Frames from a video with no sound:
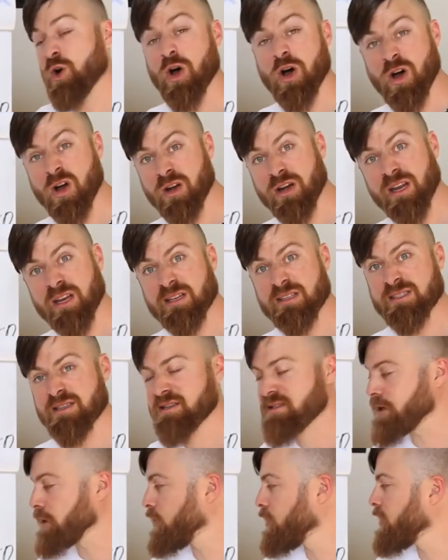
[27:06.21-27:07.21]

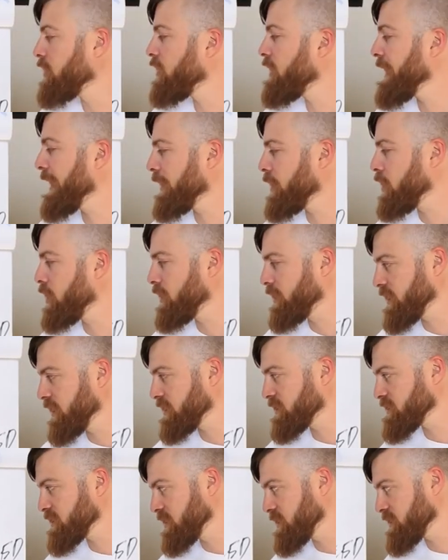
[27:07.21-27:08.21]
audiences and lookalike
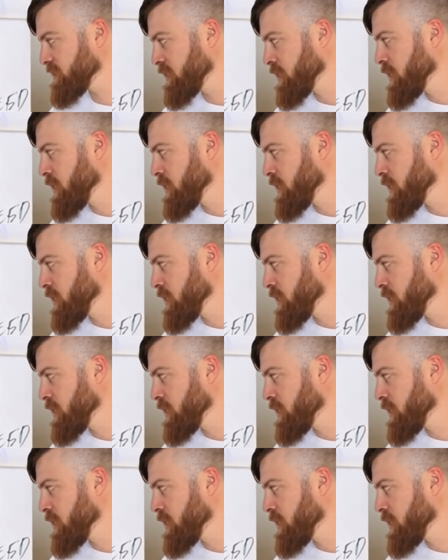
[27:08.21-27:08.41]
audiences.